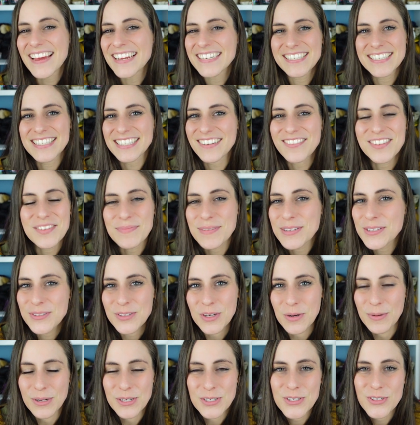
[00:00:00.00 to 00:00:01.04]
that just gives me
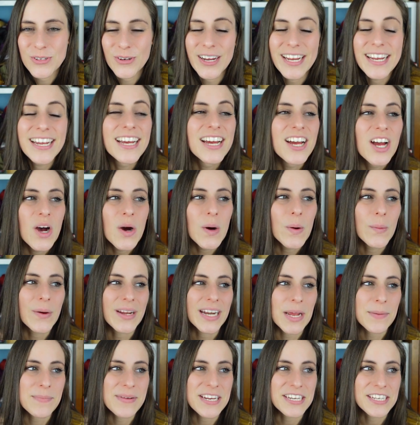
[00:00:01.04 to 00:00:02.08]
so much joy when
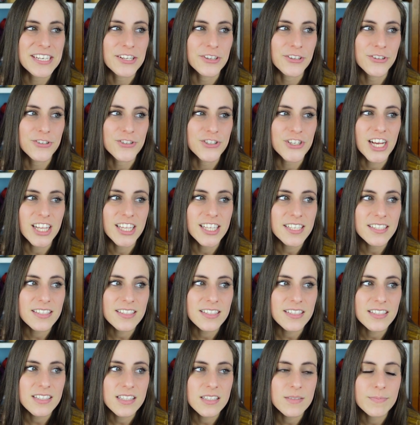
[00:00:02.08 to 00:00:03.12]
I make knitters jealous
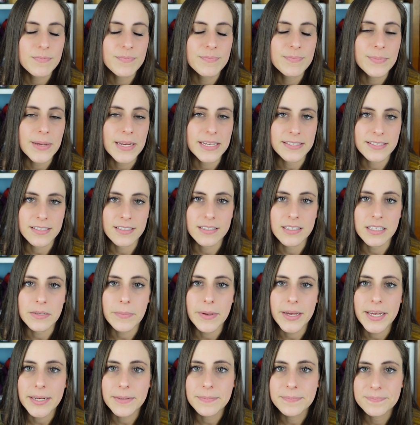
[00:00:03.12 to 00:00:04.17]
it's basically
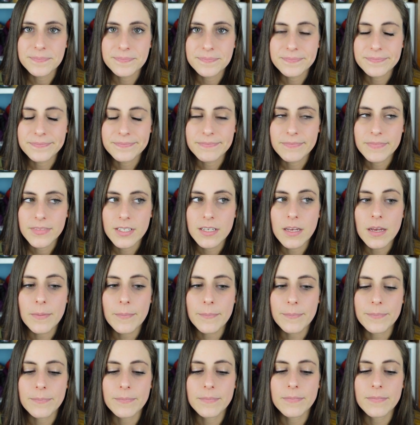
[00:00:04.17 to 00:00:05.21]
my
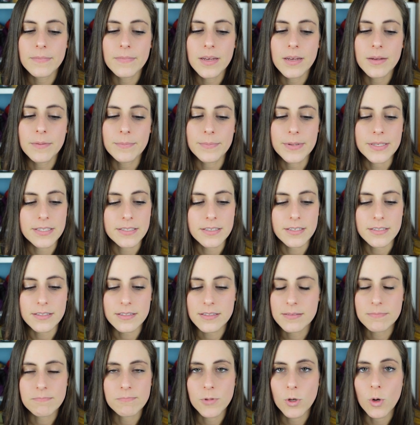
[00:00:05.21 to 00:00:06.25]
uh,
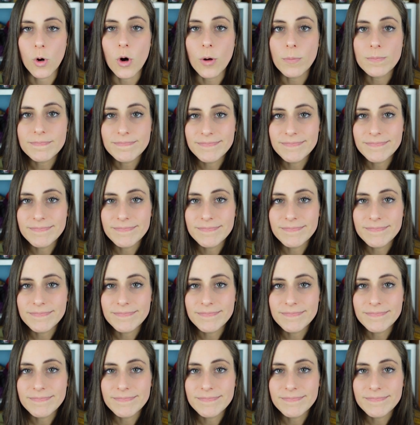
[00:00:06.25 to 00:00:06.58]
business goal.